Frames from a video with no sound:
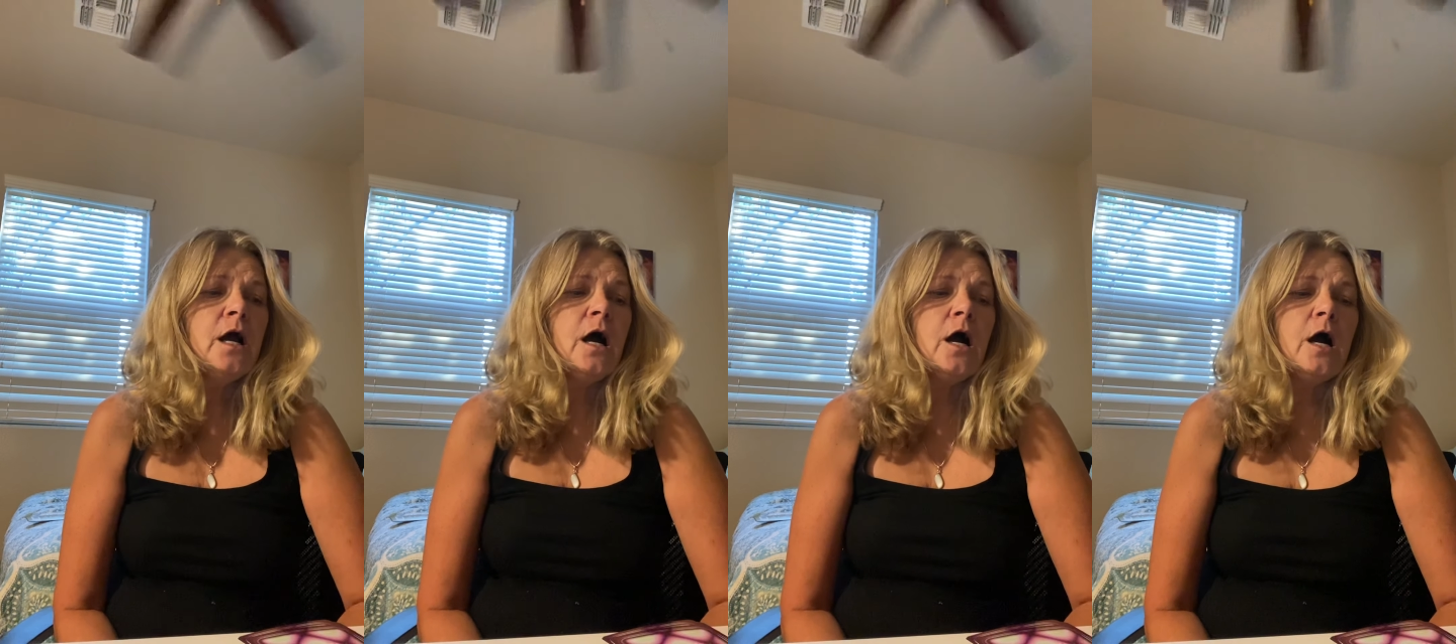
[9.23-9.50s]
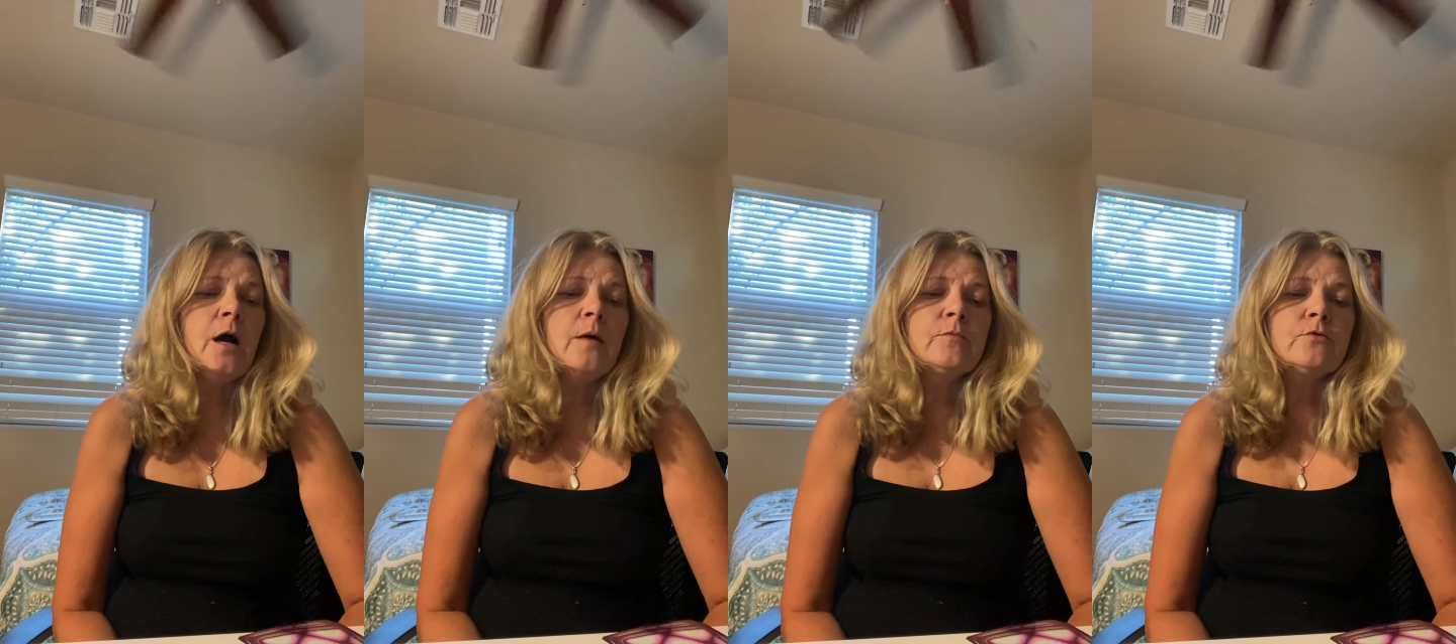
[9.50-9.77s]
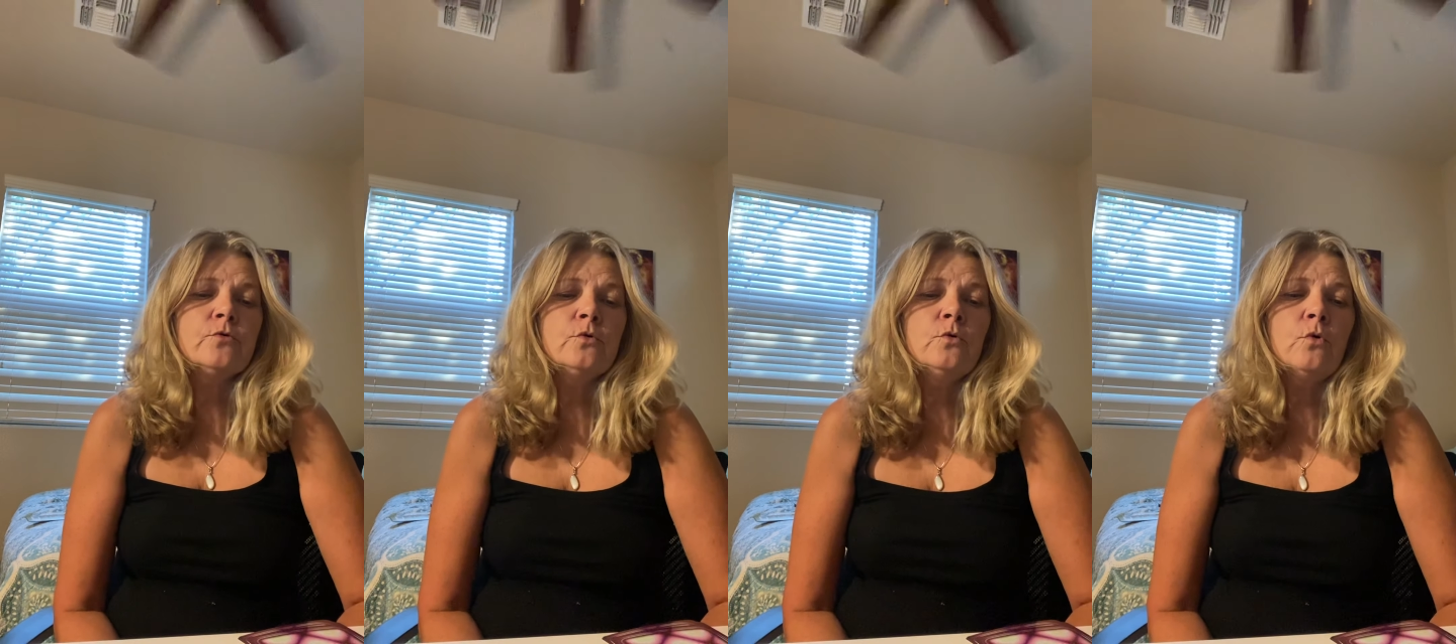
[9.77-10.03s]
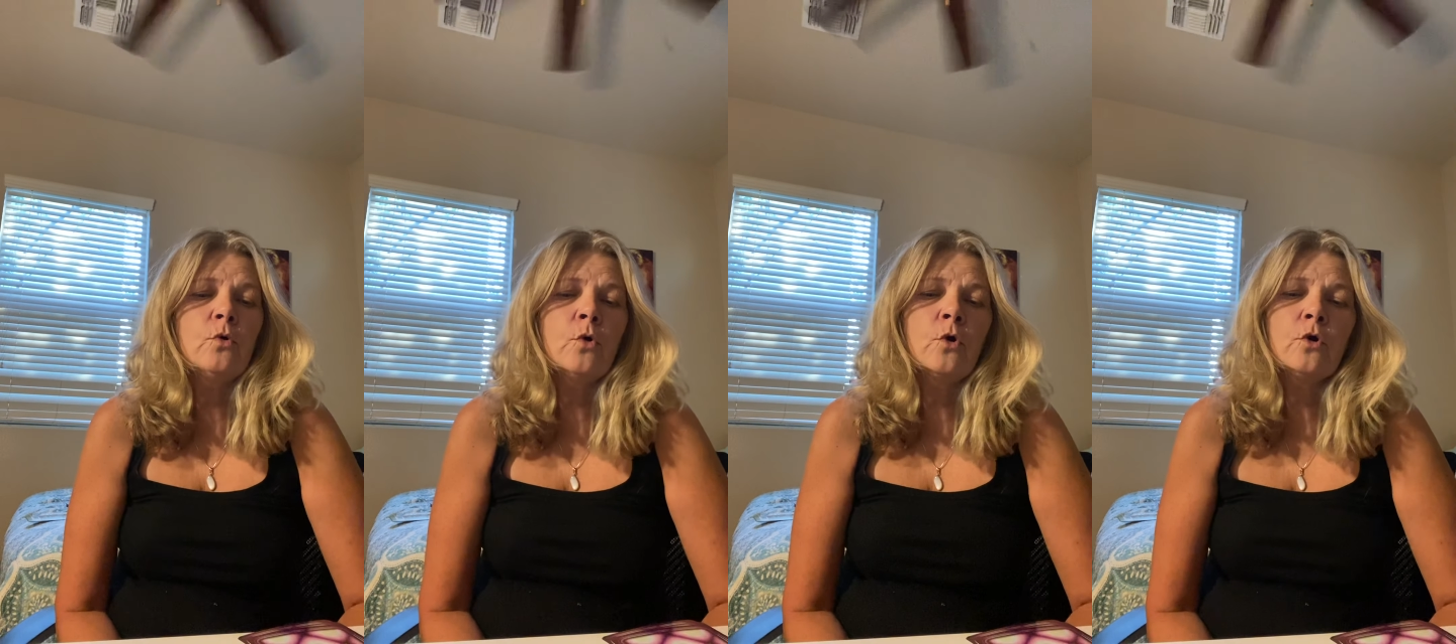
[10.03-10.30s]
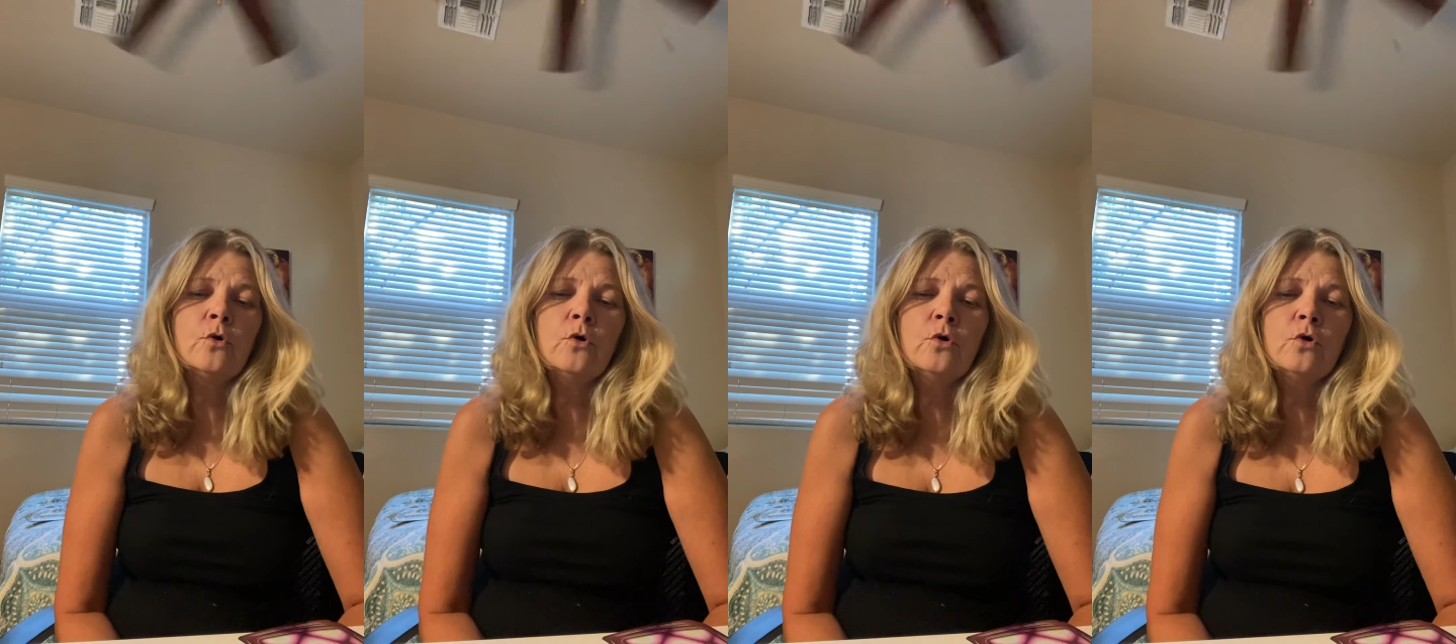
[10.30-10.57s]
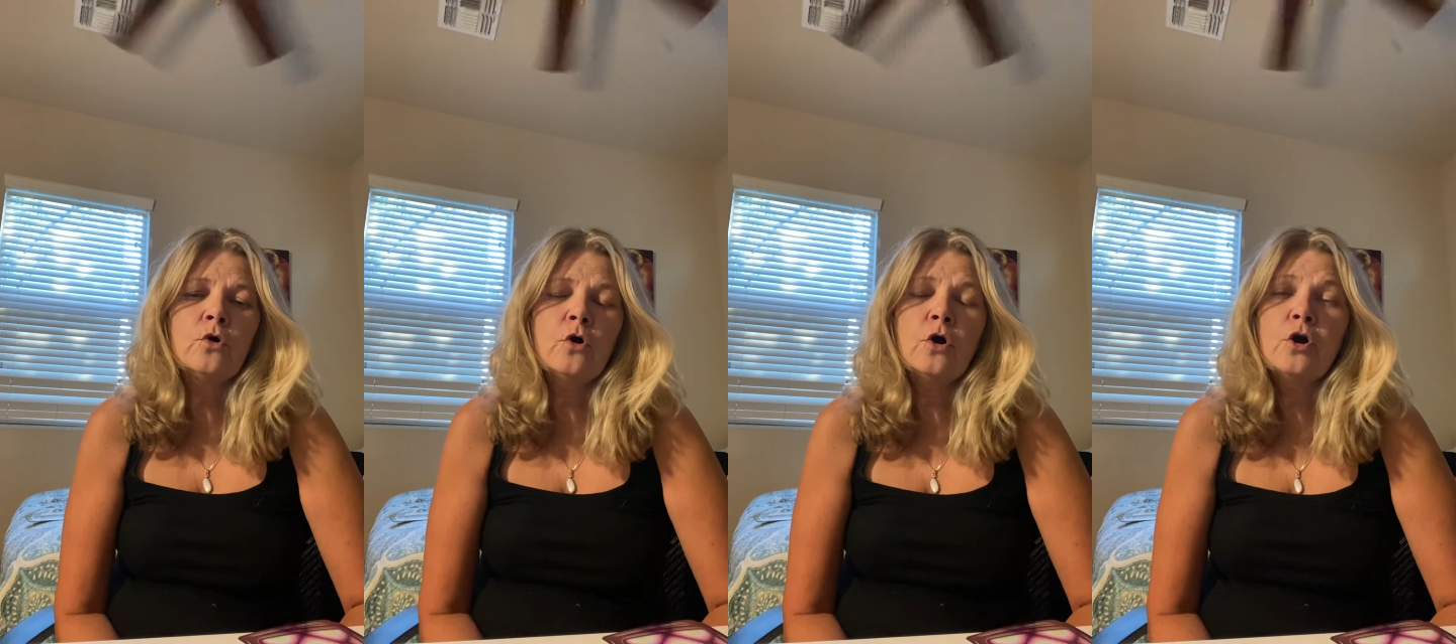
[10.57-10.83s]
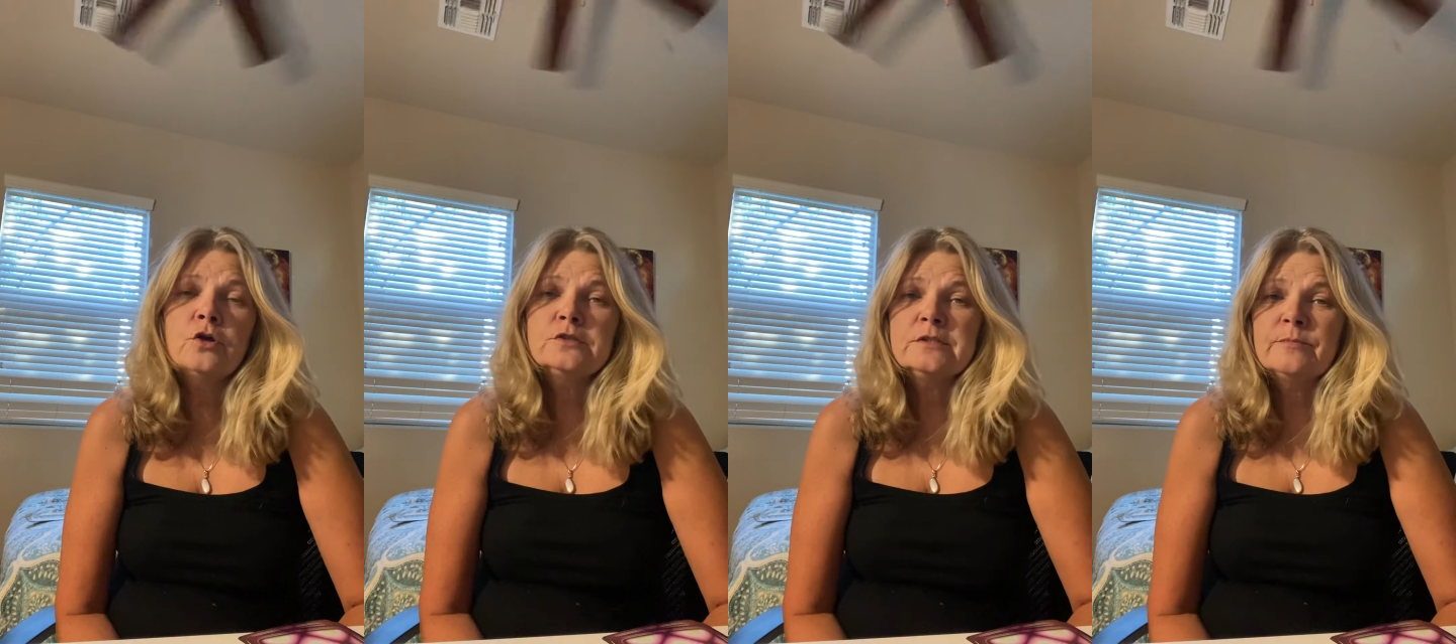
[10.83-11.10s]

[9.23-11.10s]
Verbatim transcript: um, through oracle cards,